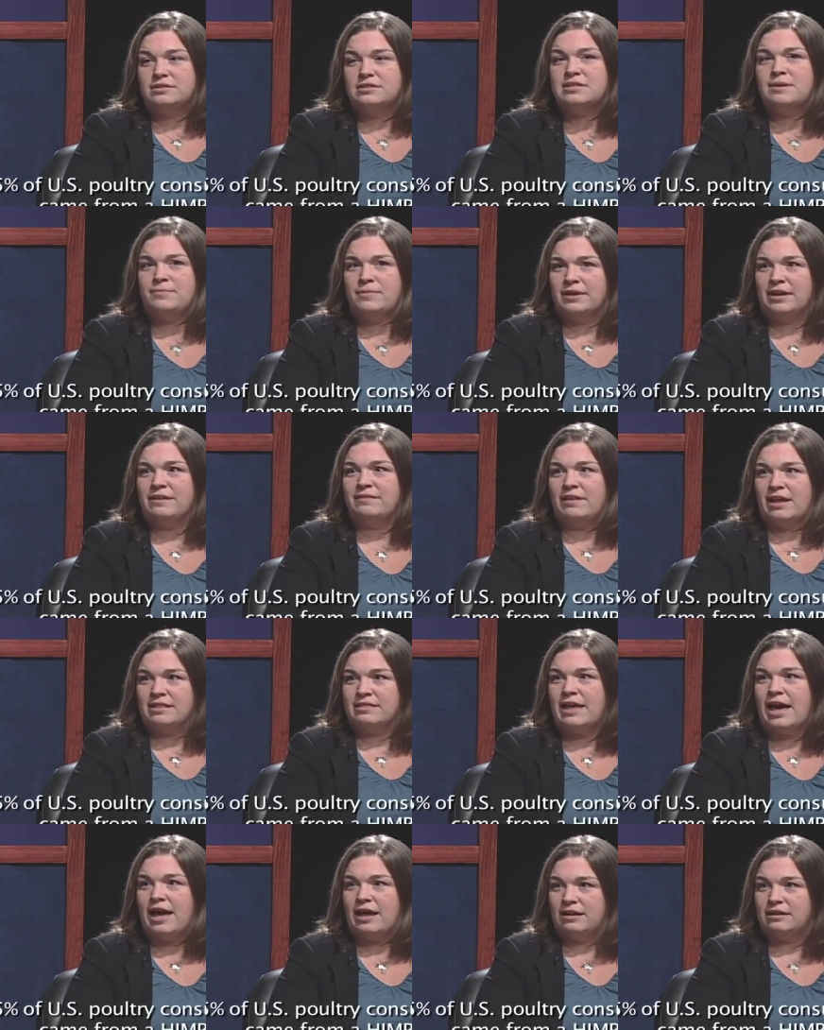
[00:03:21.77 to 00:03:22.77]
Something in like
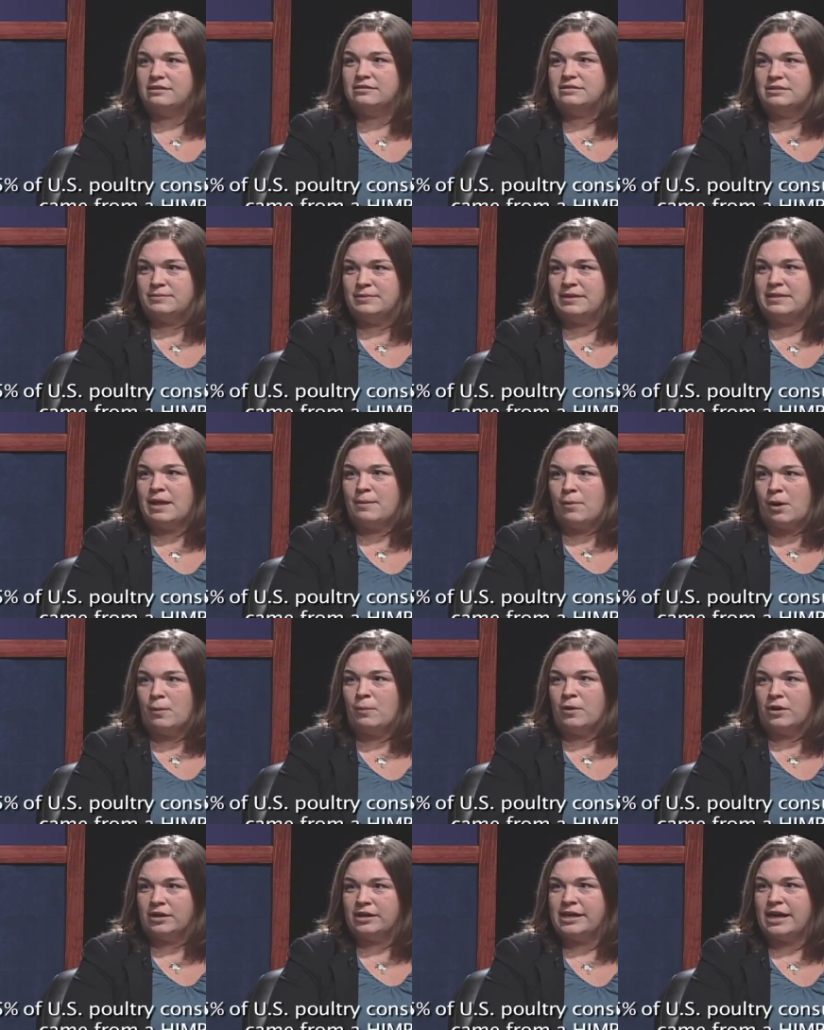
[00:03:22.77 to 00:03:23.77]
that. Yeah. Something in that
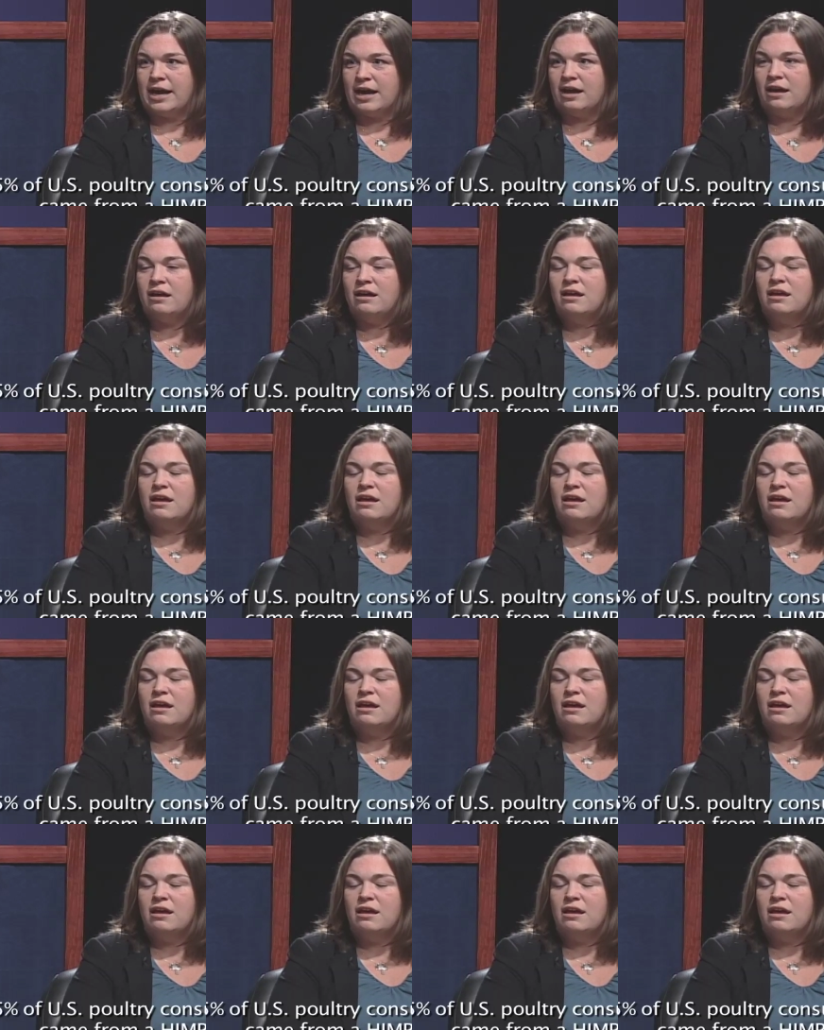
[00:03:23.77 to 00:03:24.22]
ballpark, yeah.